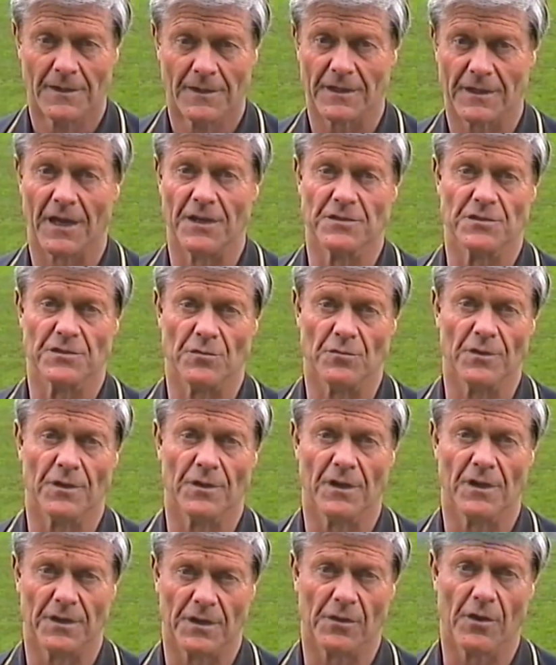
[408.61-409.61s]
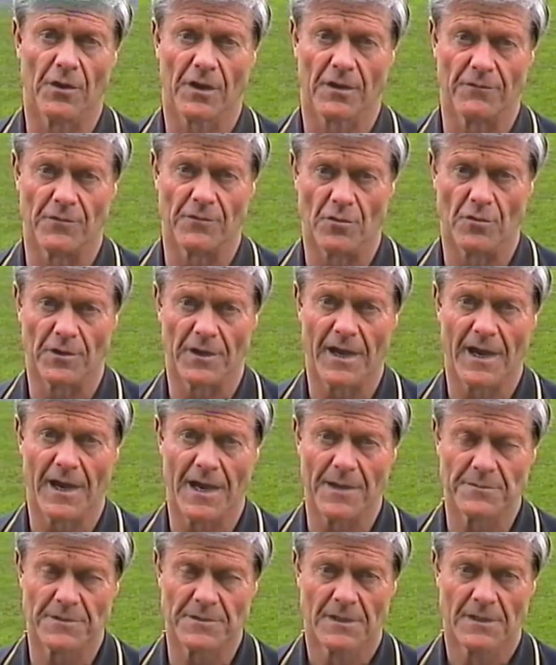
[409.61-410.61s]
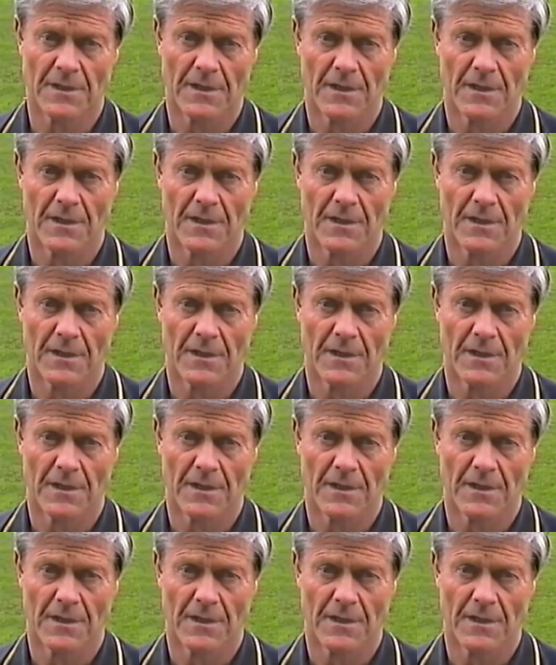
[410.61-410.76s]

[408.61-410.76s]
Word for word: coached you in a, in a lot of your games